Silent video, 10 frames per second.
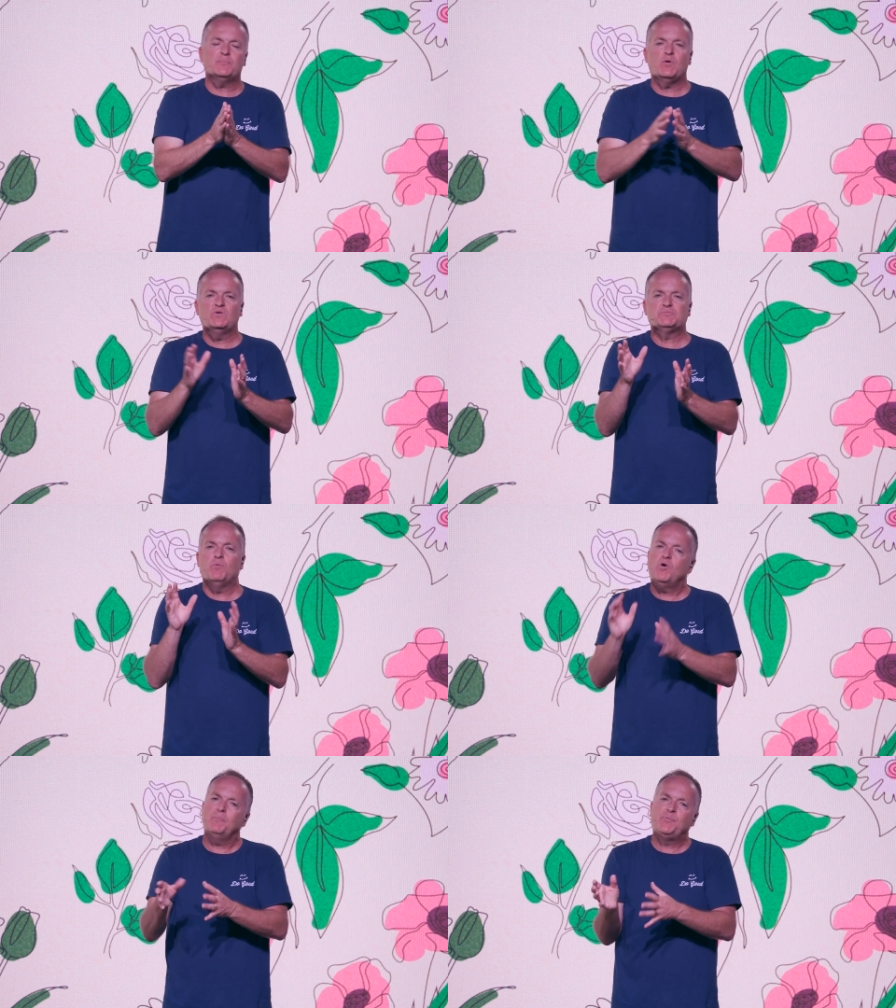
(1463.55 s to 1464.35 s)
But what's
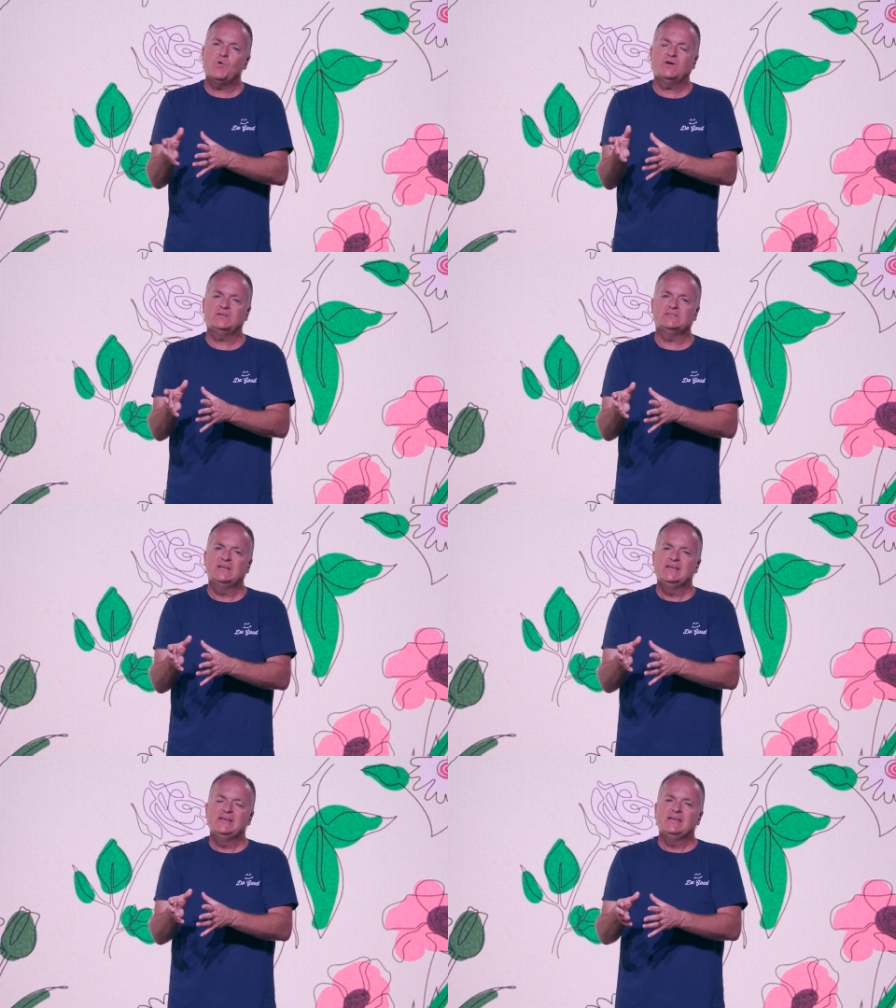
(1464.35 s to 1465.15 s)
more important
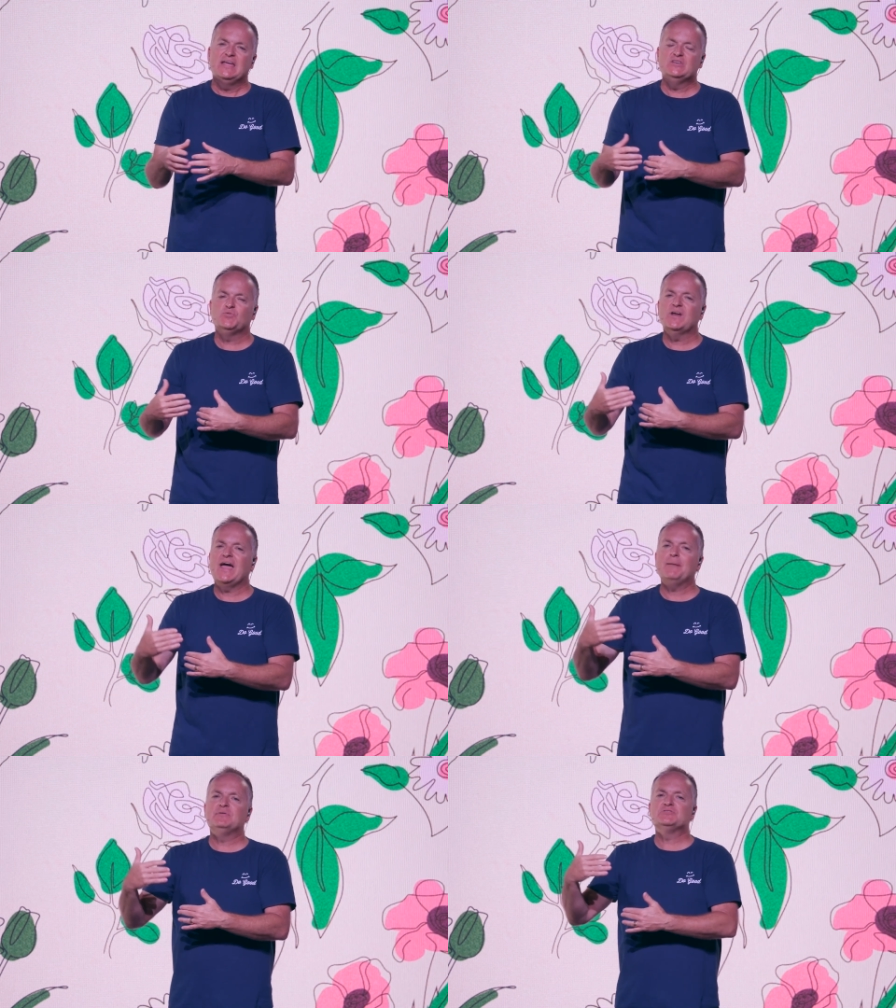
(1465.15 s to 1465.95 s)
is what
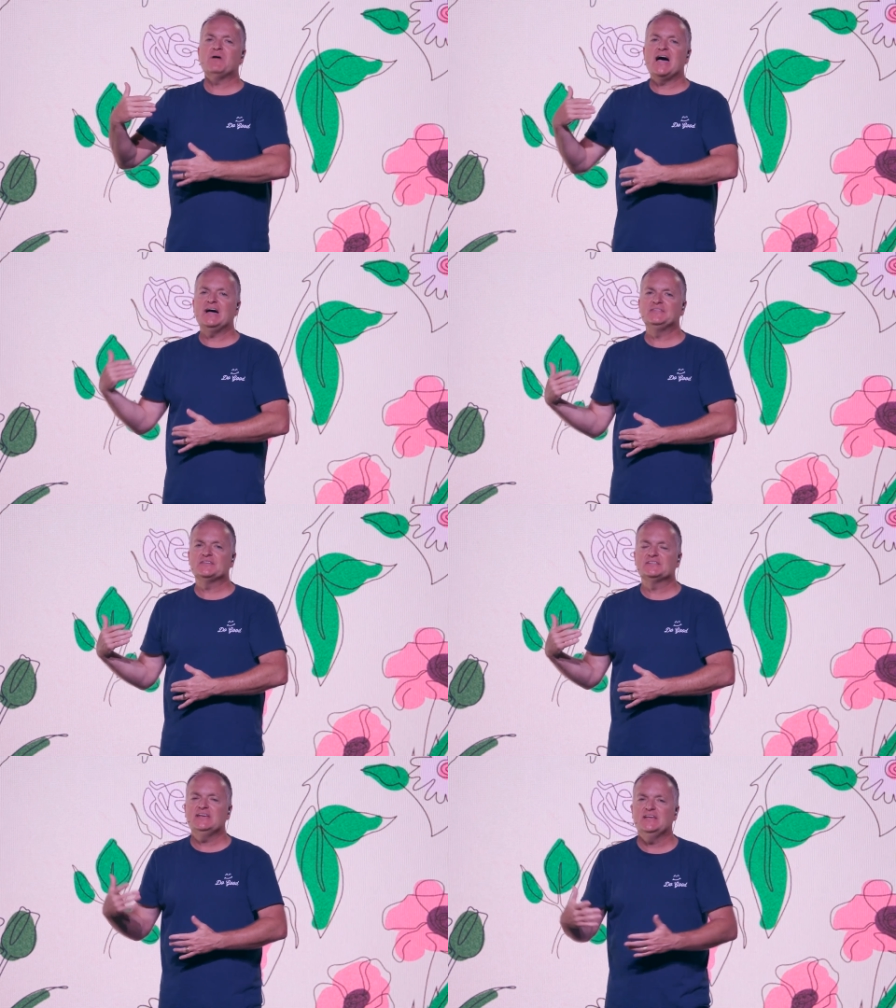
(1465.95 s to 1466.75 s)
happens behind the
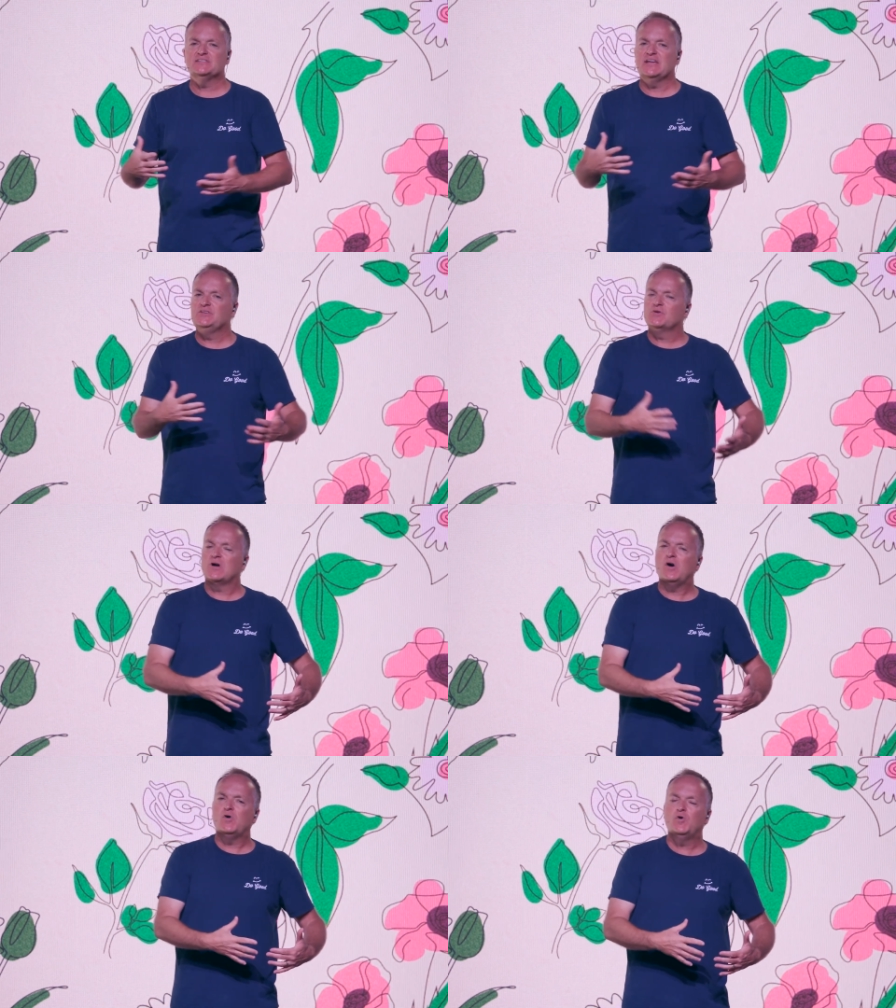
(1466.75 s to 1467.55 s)
scenes in your
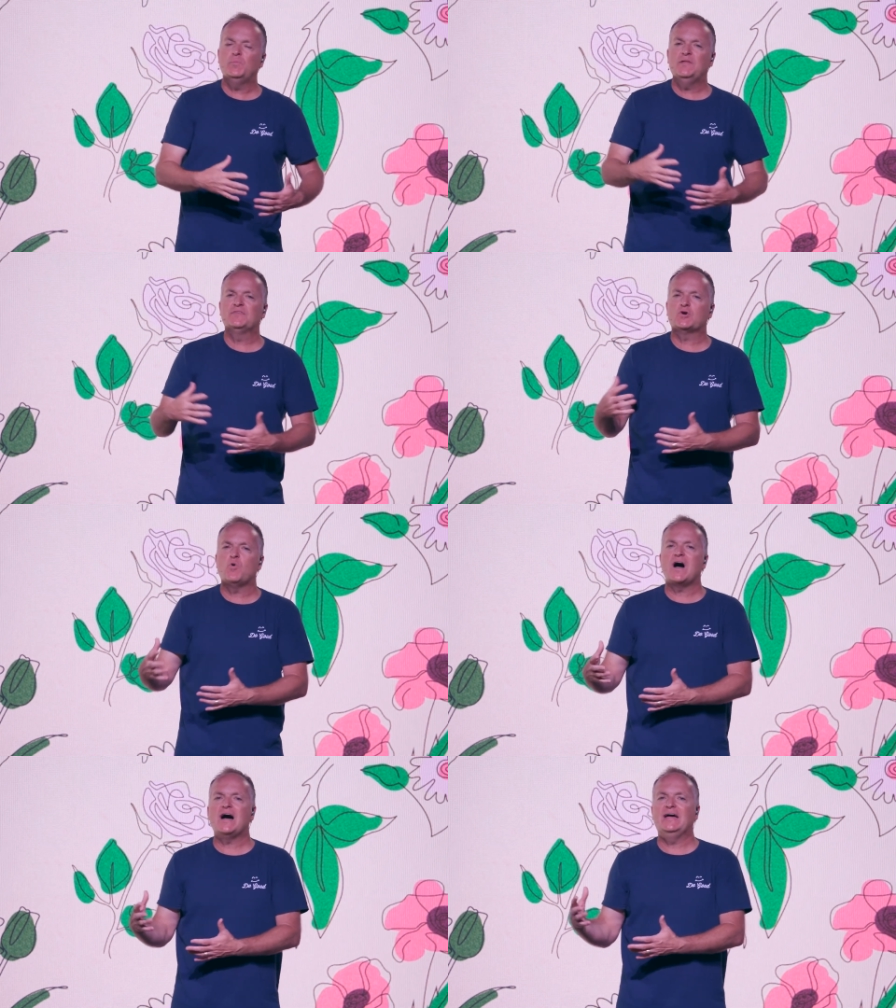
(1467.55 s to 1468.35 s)
home, in the
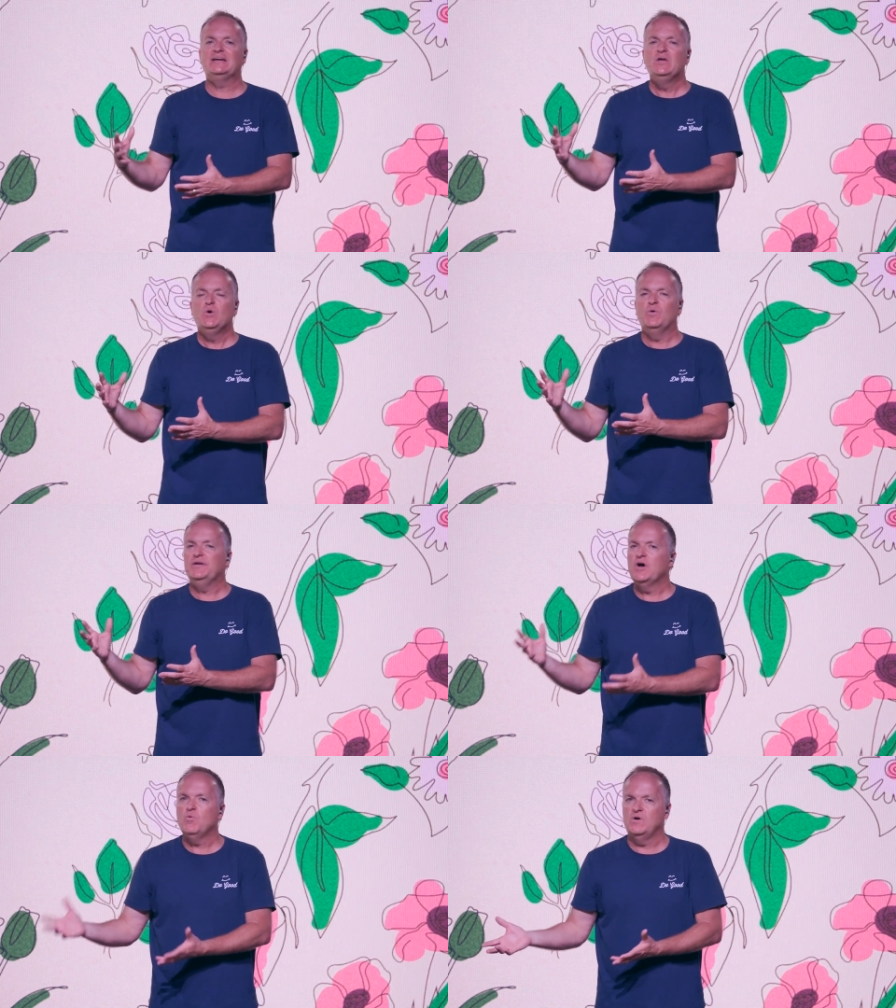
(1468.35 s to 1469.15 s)
quiet, when
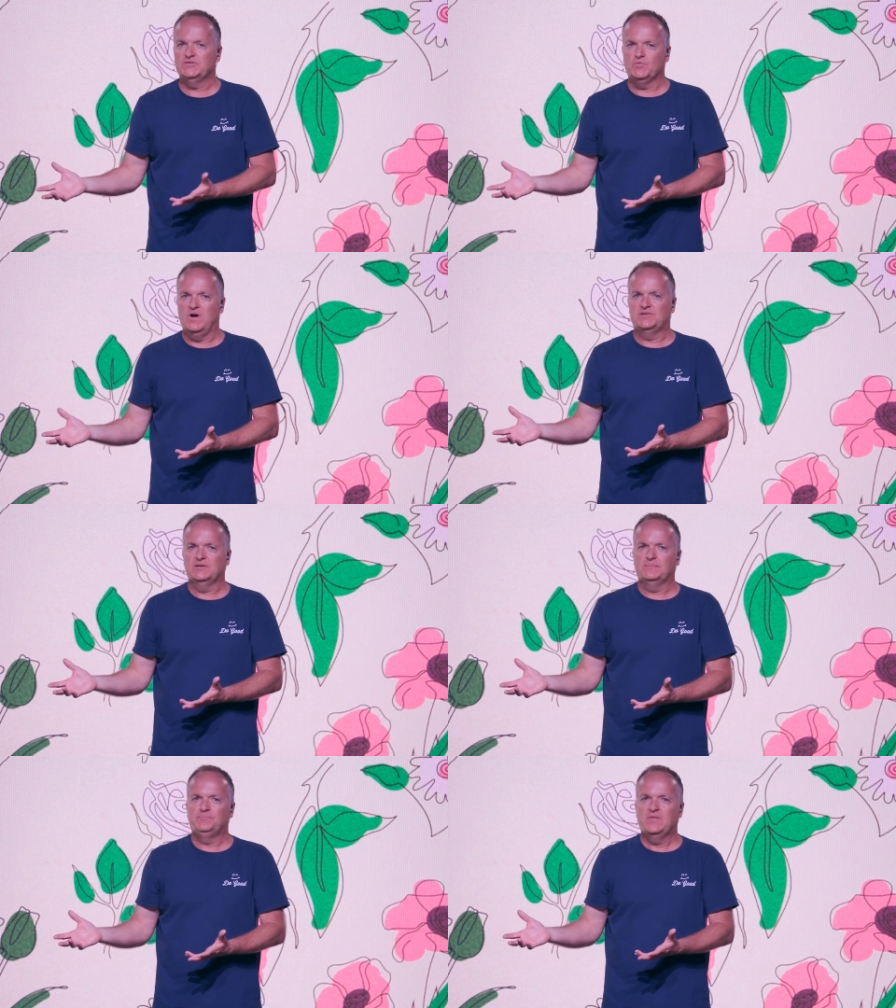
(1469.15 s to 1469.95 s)
no one's watching.